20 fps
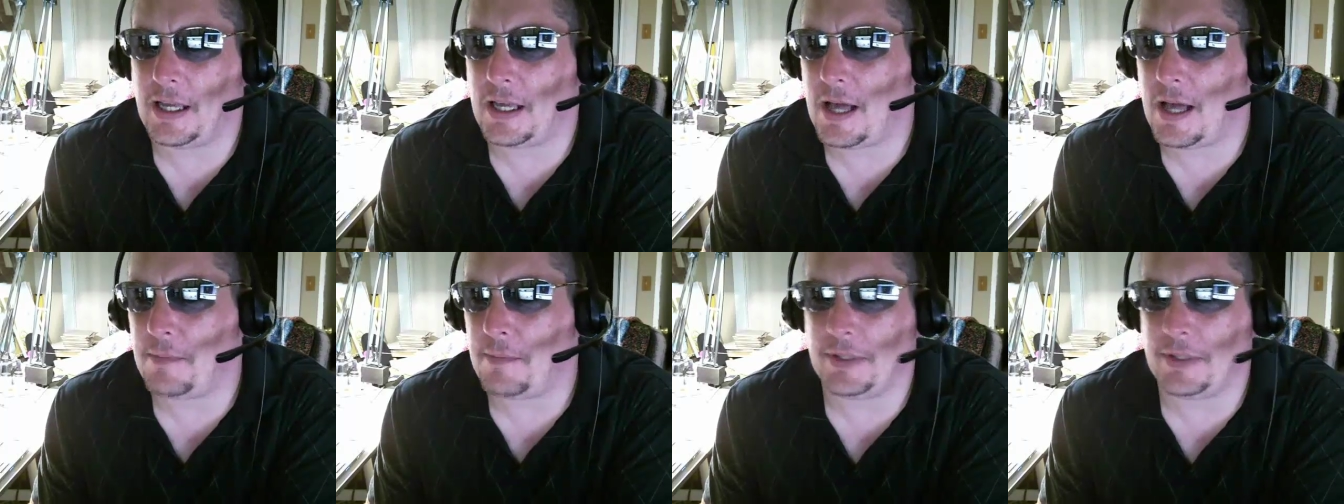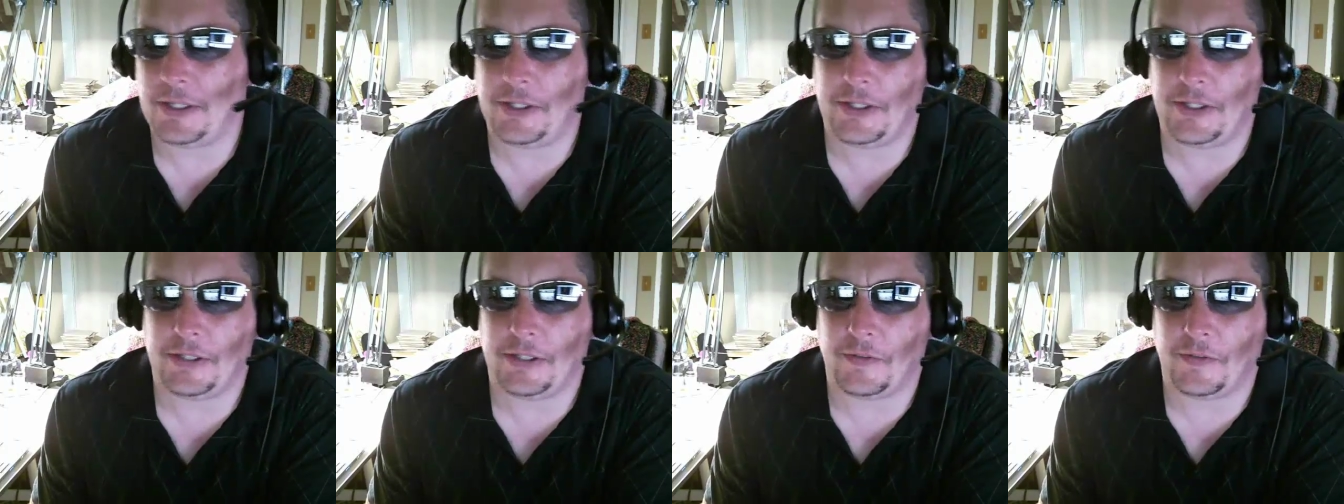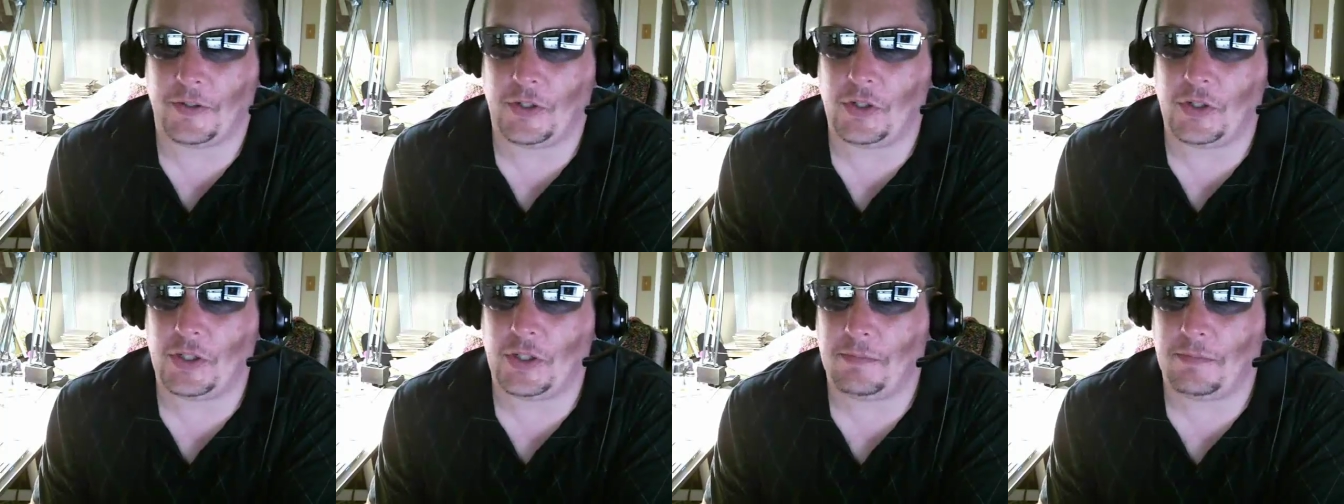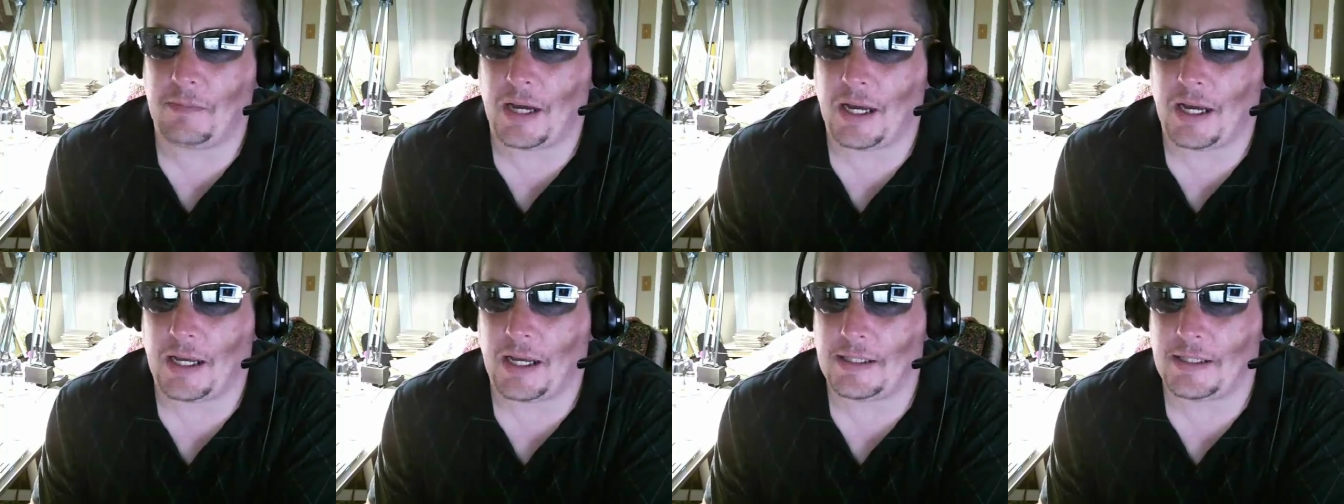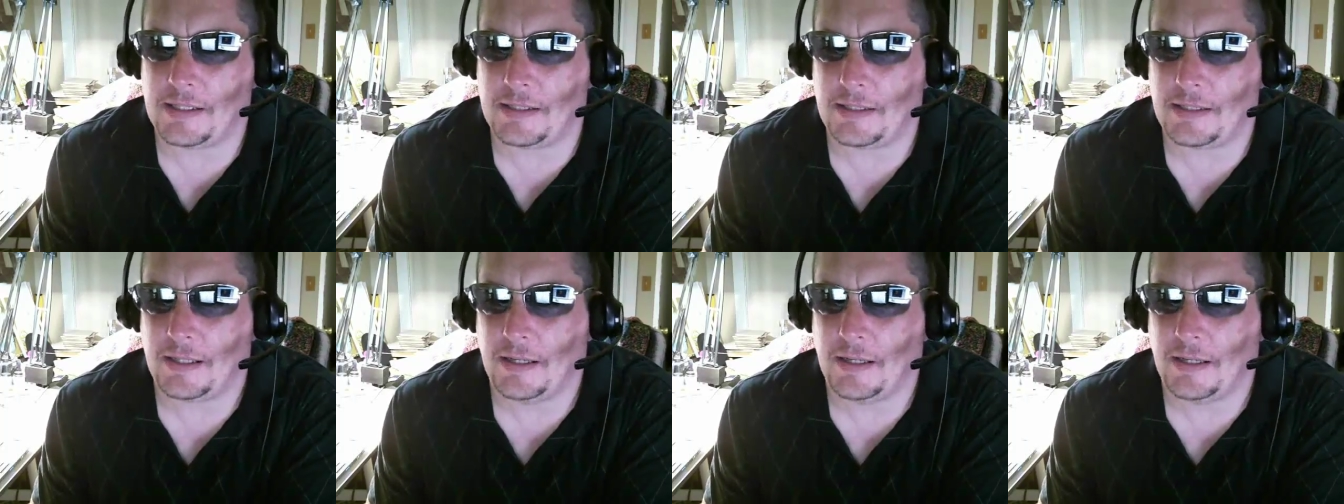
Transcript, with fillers: Compilation of Good Mods